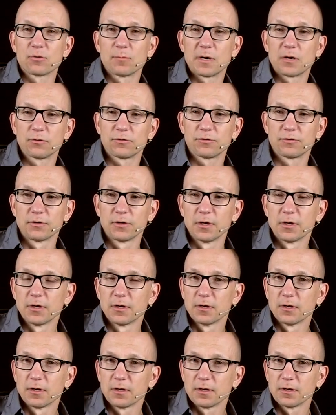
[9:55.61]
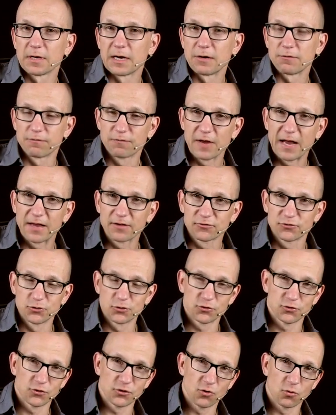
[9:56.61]
about how fast
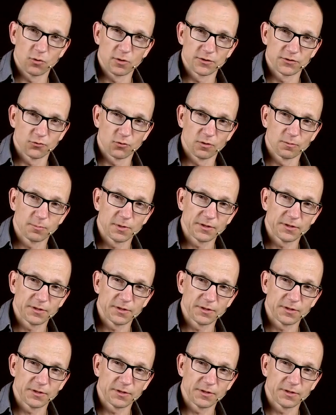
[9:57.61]
you should go and so on.